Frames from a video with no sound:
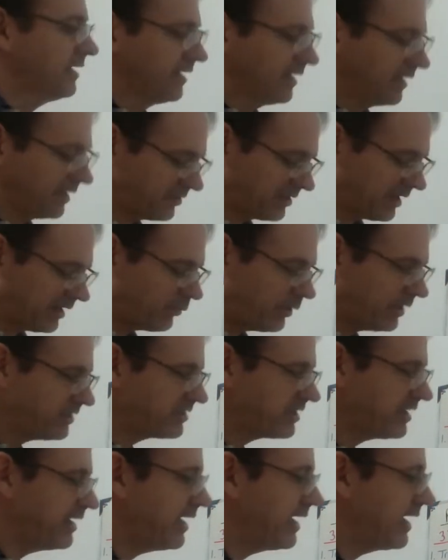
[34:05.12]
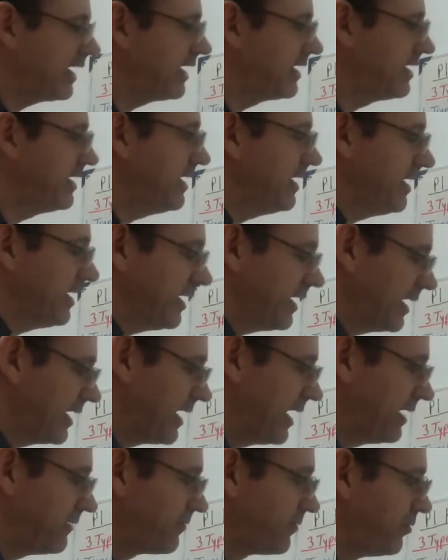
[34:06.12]
is I went ahead and
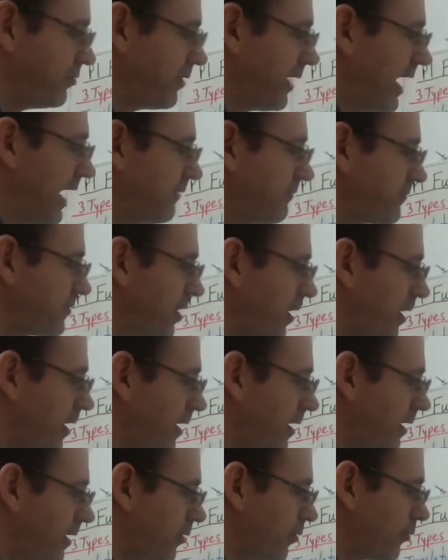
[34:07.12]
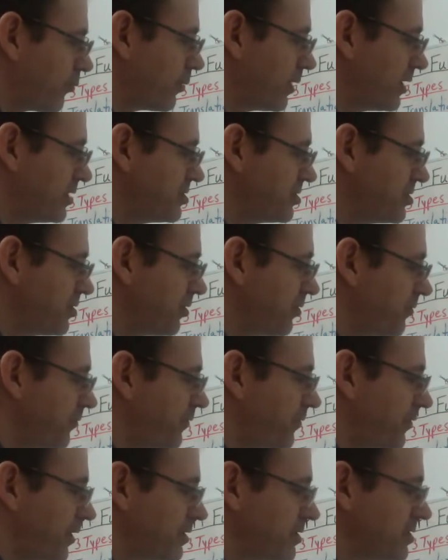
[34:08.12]
I've graphed our original
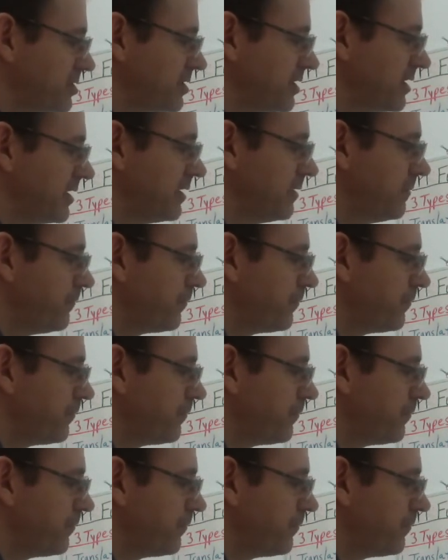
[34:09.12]
function.